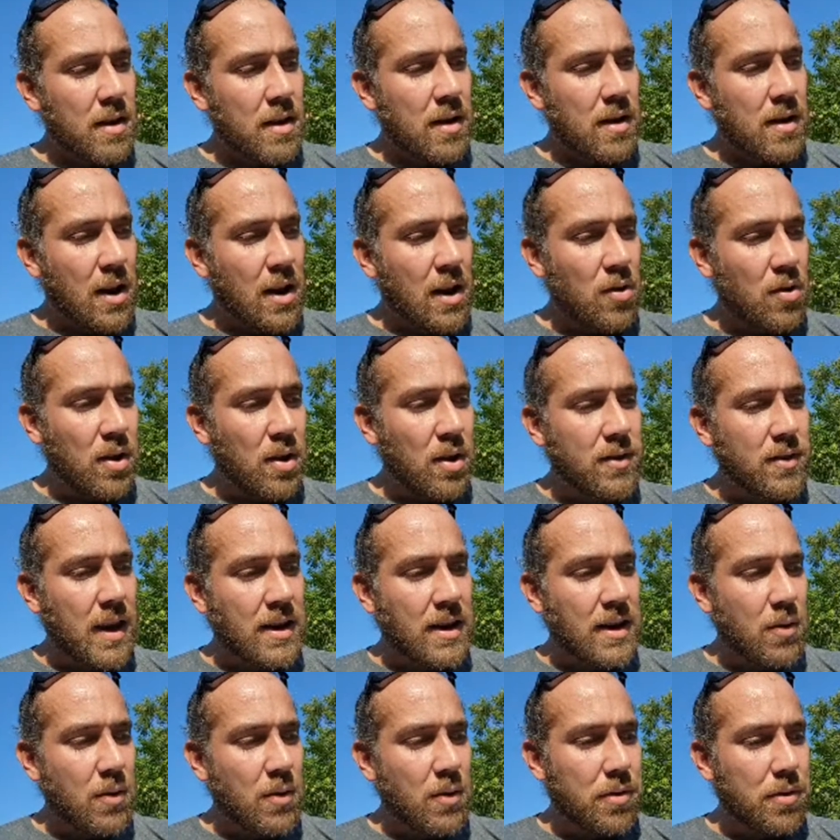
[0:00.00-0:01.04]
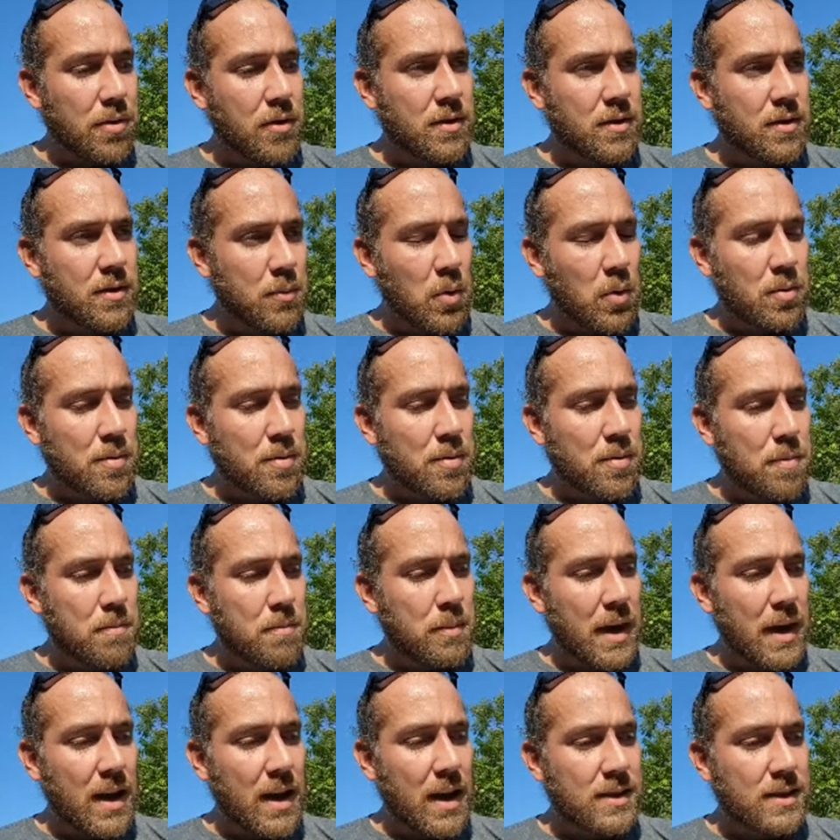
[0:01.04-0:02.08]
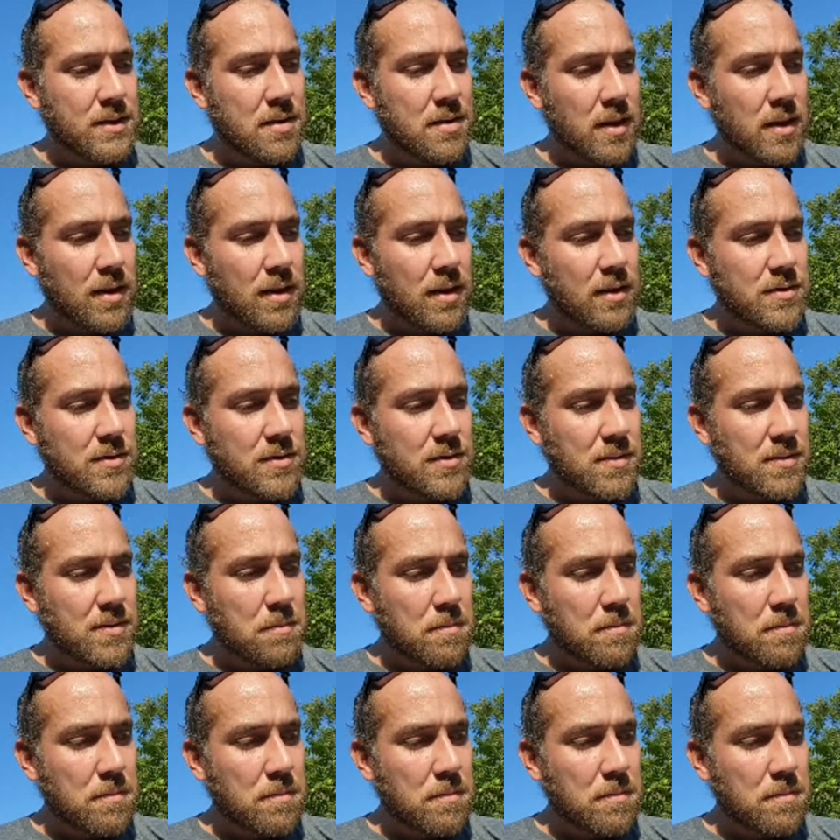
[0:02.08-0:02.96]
I don't like to end it with bad things.